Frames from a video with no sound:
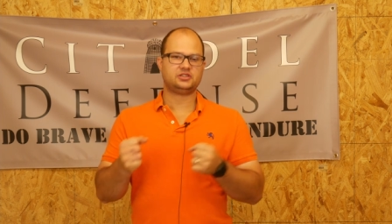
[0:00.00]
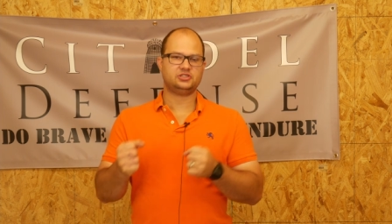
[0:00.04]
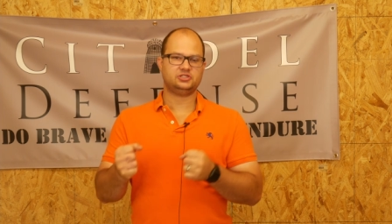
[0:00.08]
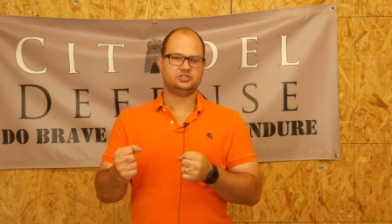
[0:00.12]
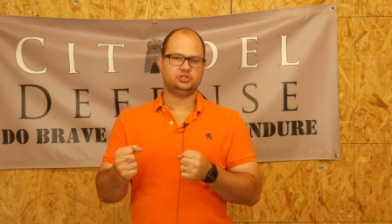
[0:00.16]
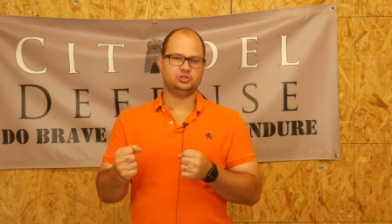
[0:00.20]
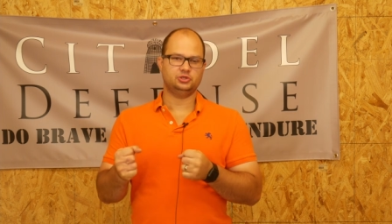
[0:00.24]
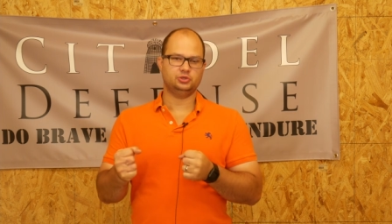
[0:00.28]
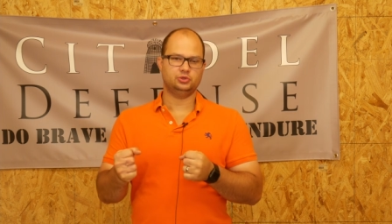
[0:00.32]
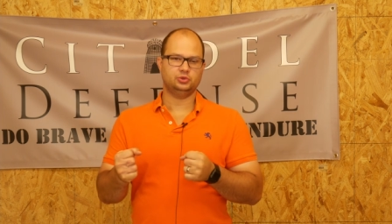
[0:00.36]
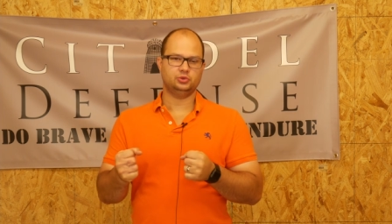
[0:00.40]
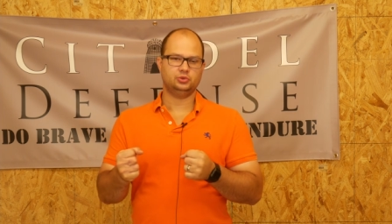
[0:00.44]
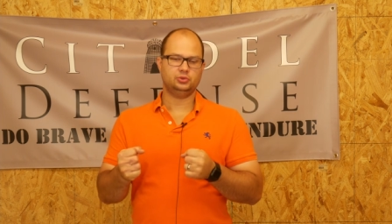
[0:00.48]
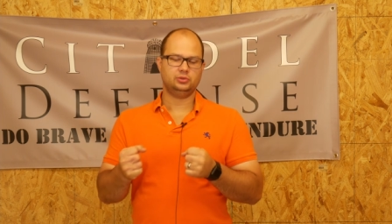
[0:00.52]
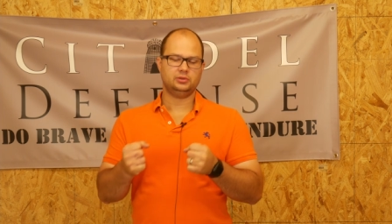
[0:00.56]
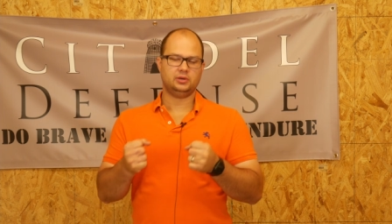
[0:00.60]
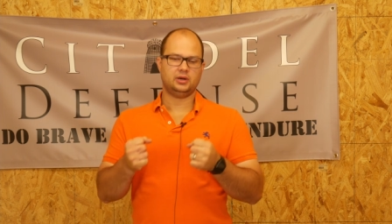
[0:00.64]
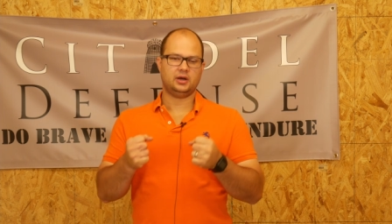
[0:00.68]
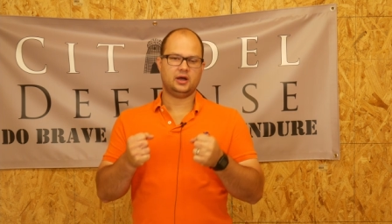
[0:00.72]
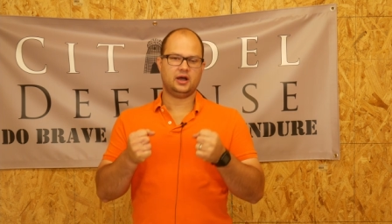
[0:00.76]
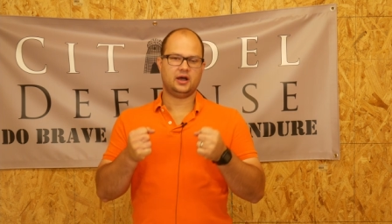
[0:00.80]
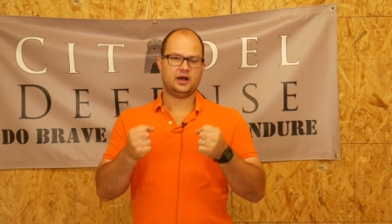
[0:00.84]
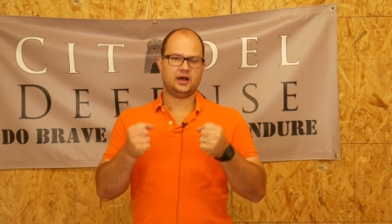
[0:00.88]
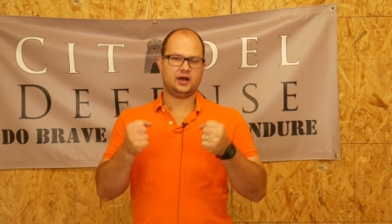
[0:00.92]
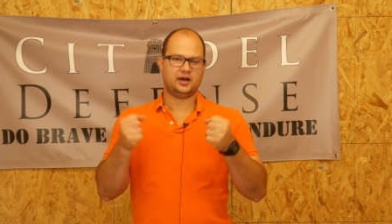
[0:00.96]
to do
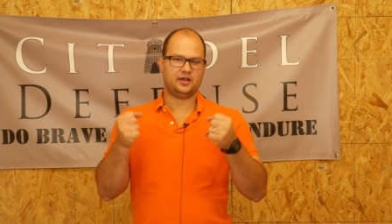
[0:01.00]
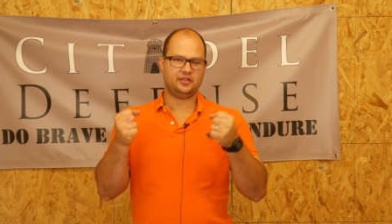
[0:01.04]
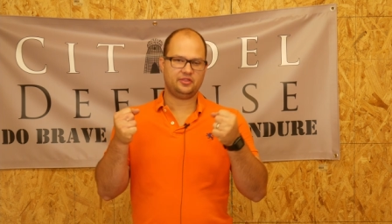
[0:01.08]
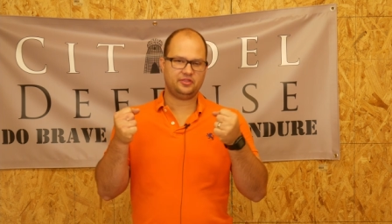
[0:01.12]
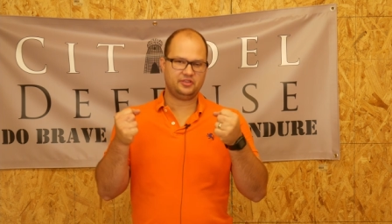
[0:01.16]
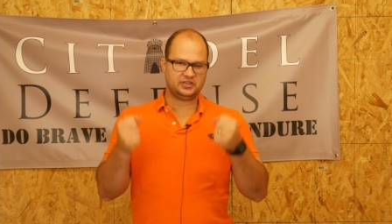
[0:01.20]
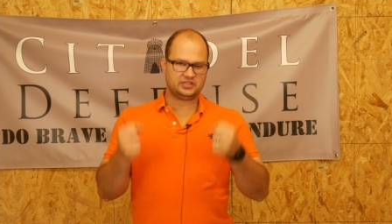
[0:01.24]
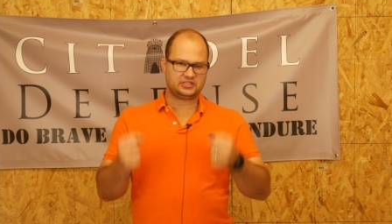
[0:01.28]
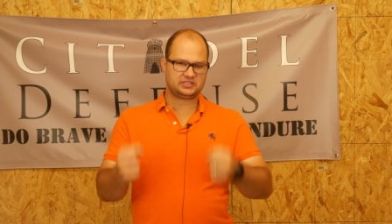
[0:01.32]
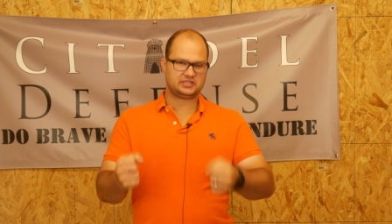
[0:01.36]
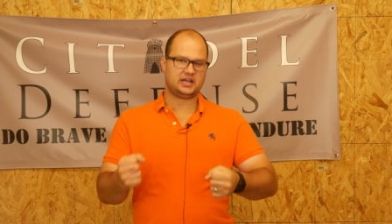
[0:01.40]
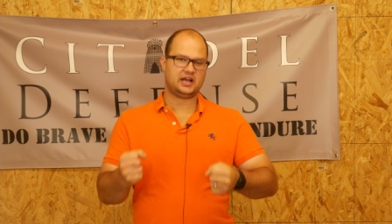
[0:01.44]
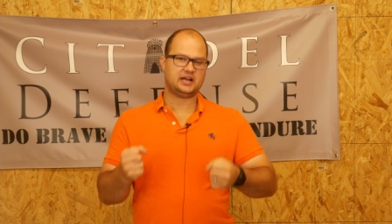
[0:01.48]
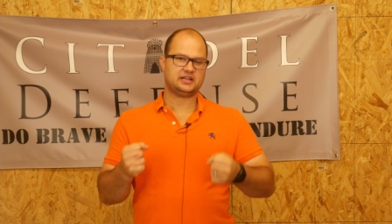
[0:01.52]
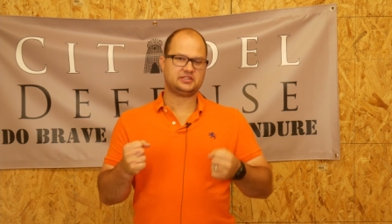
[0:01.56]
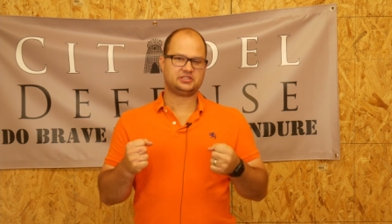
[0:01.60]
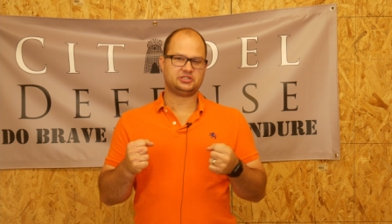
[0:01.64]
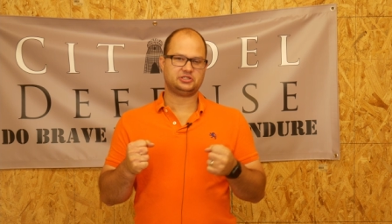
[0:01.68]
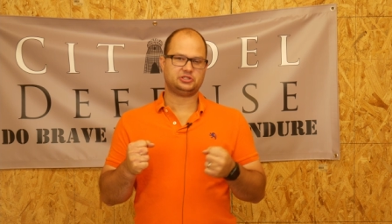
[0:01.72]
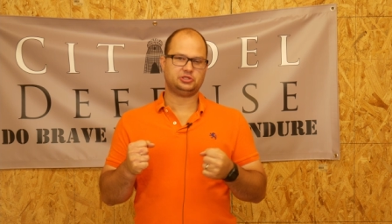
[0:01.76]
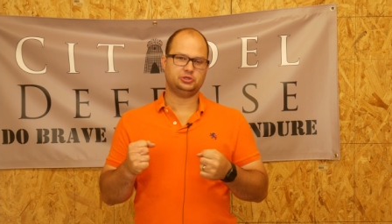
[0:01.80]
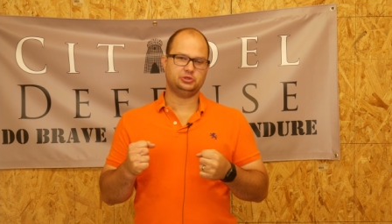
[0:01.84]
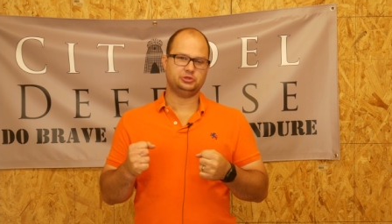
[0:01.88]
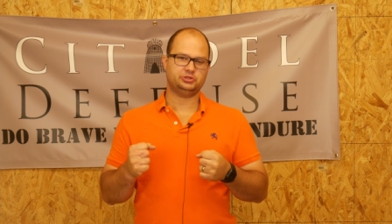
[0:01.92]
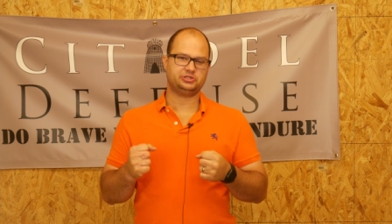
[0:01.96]
uh, this
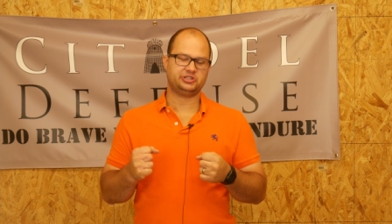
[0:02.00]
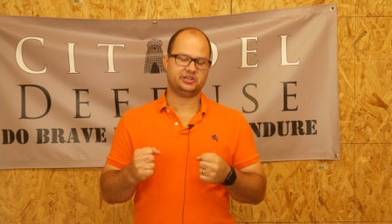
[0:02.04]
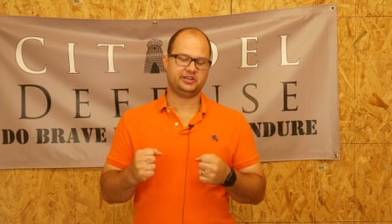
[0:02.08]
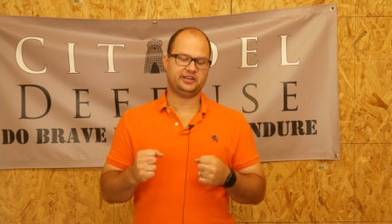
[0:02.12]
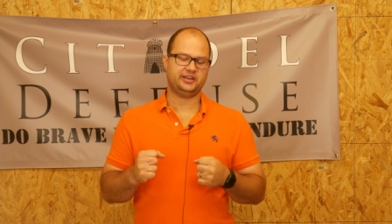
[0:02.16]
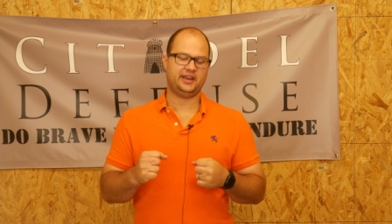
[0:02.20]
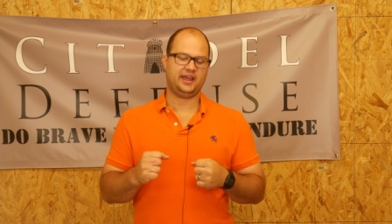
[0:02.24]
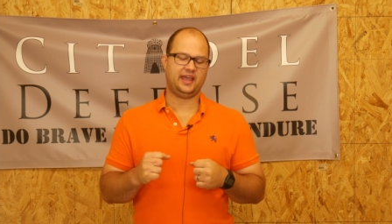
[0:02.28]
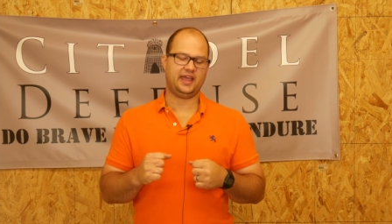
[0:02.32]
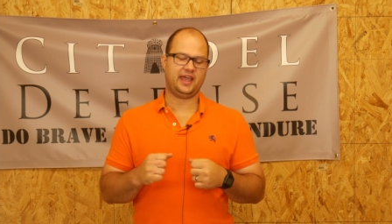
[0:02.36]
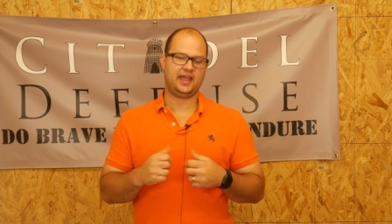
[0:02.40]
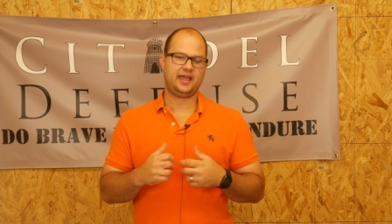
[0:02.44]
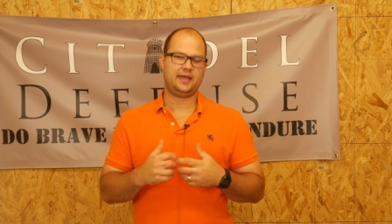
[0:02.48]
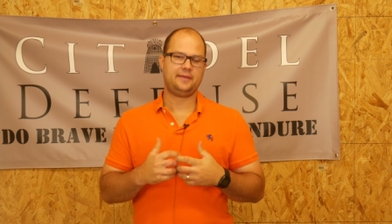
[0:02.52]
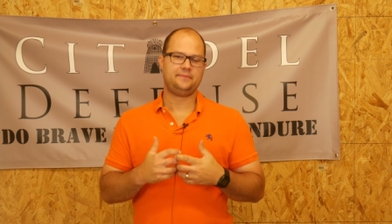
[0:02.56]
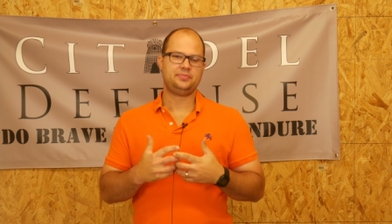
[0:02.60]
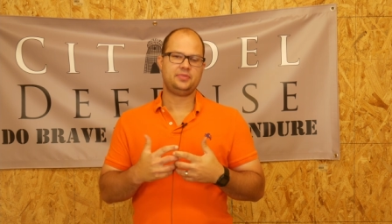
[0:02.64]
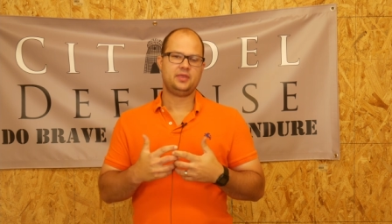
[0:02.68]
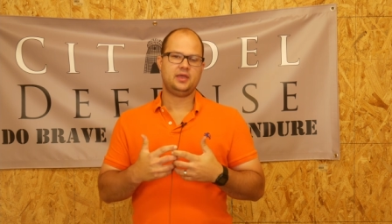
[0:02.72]
Constitution Day